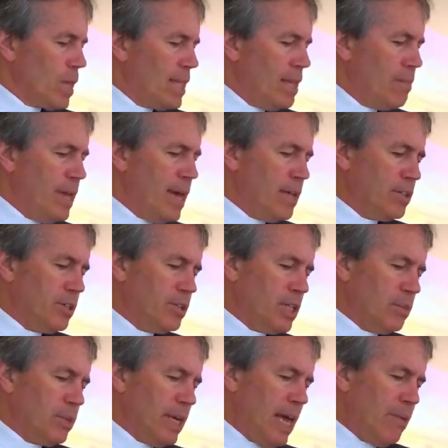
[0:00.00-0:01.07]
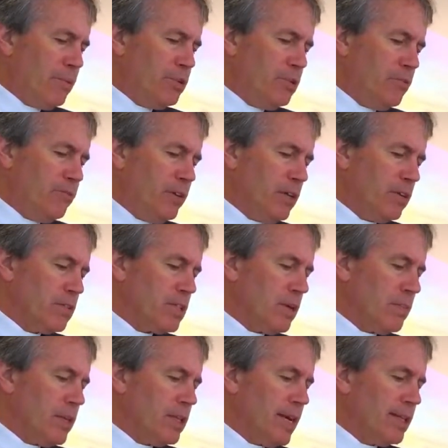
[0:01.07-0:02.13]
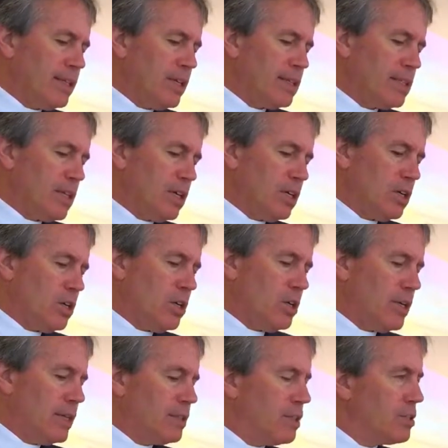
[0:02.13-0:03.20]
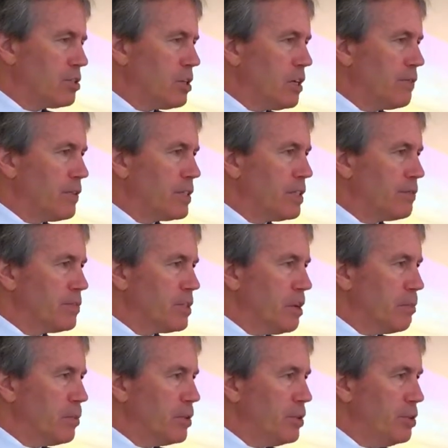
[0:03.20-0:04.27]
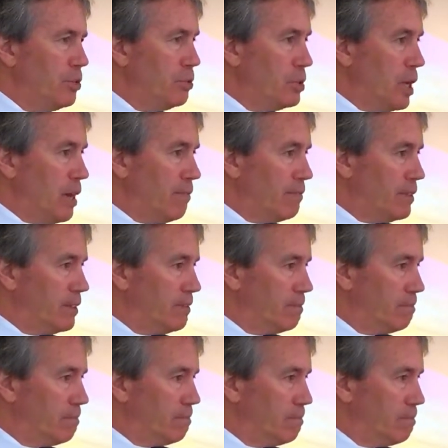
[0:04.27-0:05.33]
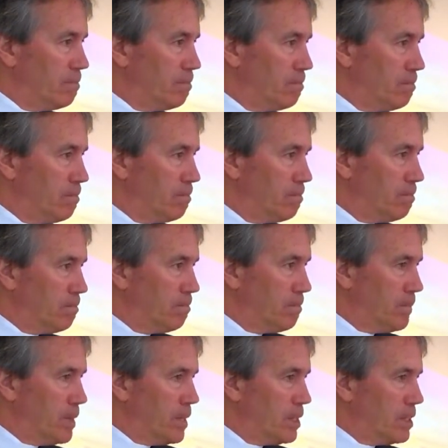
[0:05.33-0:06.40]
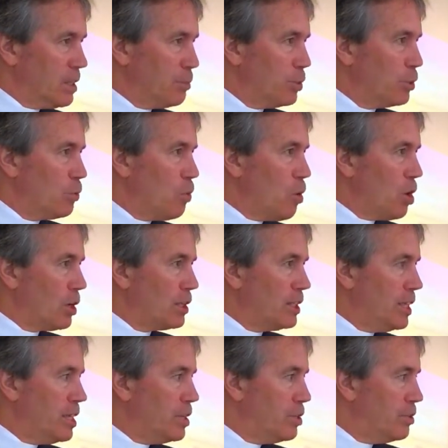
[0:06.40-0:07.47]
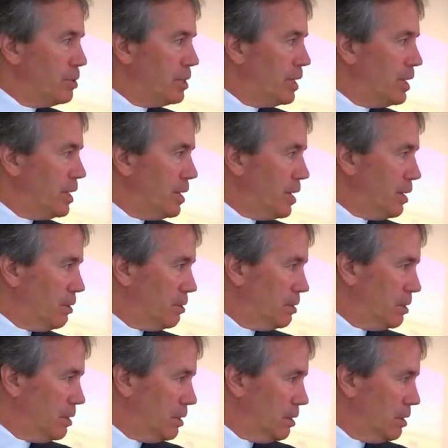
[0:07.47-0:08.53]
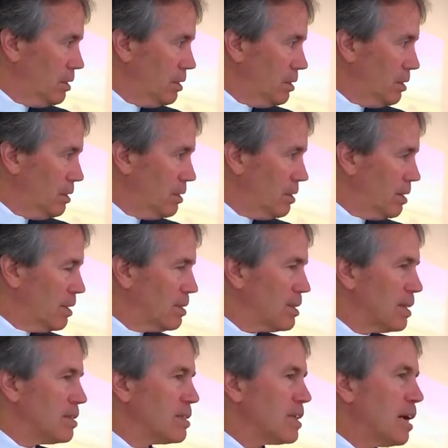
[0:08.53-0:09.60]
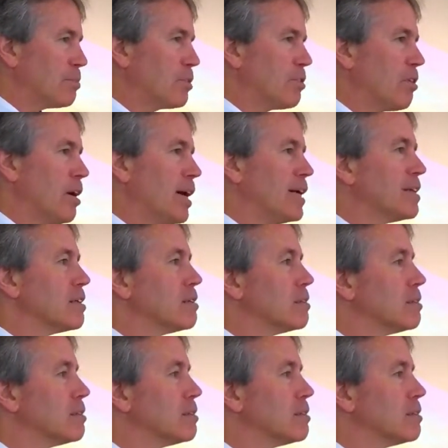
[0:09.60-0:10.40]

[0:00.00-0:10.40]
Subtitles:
Let me ask you something. How would you feel if something like this occurred at the service of someone you loved? Someone walked in who you didn't know and said, "Stop crying,"